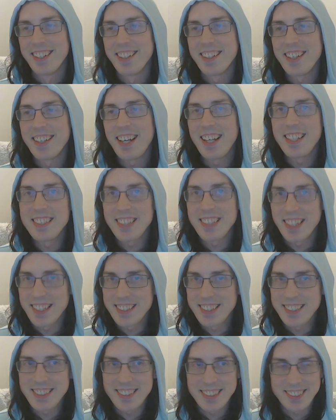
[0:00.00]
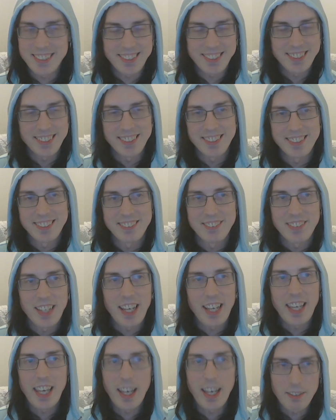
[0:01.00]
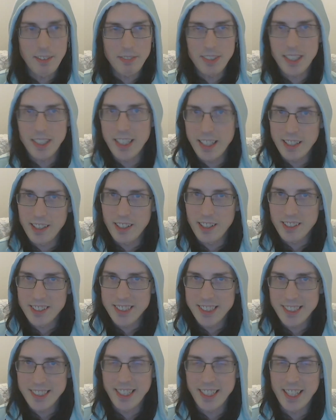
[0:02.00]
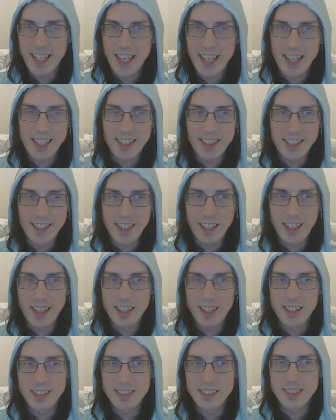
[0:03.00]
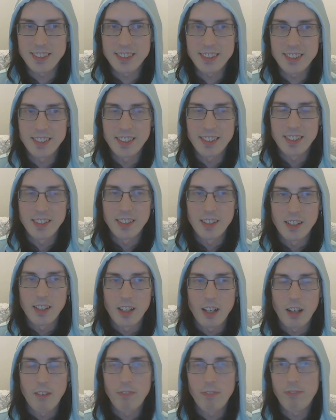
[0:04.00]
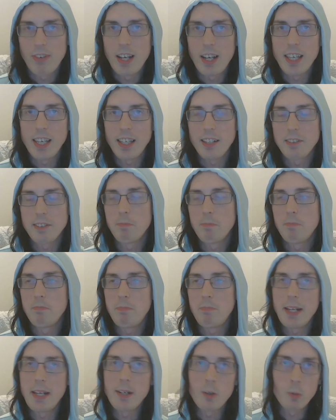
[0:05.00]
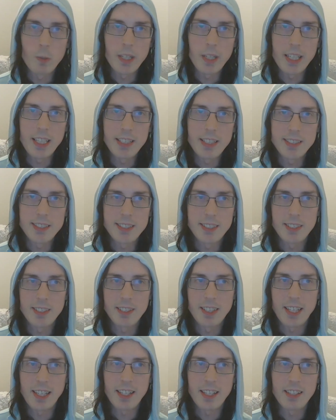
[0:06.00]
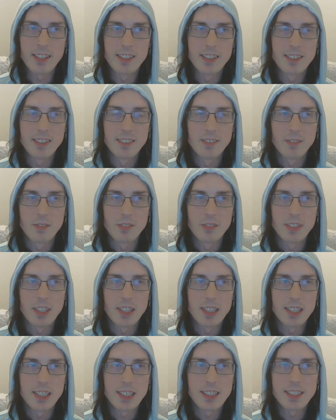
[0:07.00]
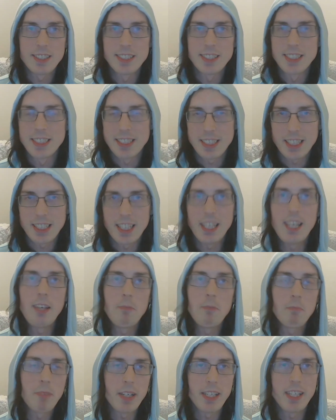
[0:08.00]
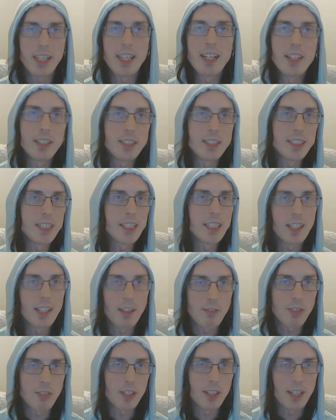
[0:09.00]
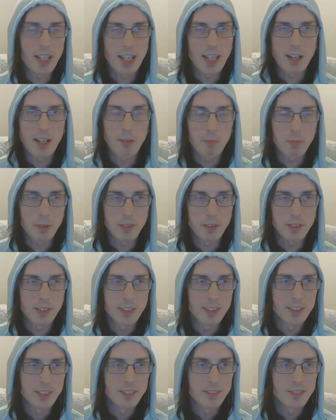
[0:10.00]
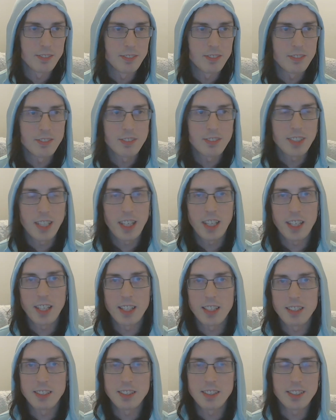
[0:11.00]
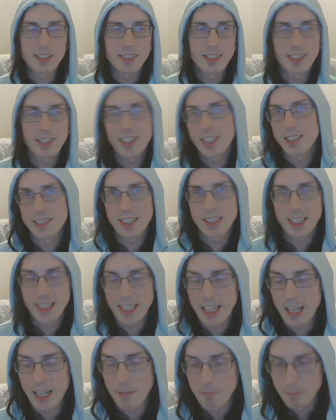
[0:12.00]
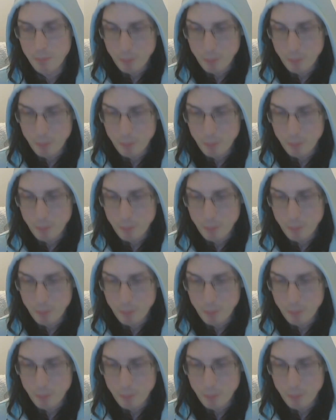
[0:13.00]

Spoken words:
I have to get used to that and find better ways to like keep my energy level up and things like that.